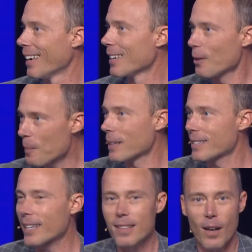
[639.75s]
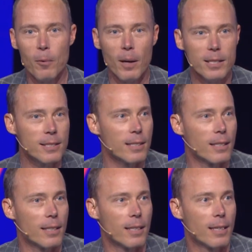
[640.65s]
You know what my second thought was?
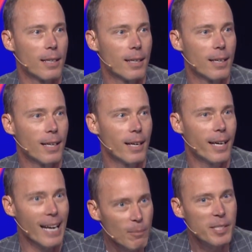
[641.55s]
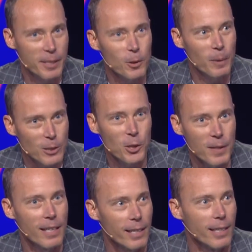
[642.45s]
And I'm still richer
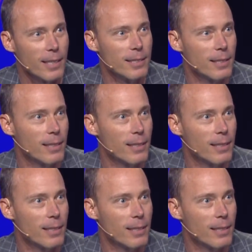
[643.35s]
than he is.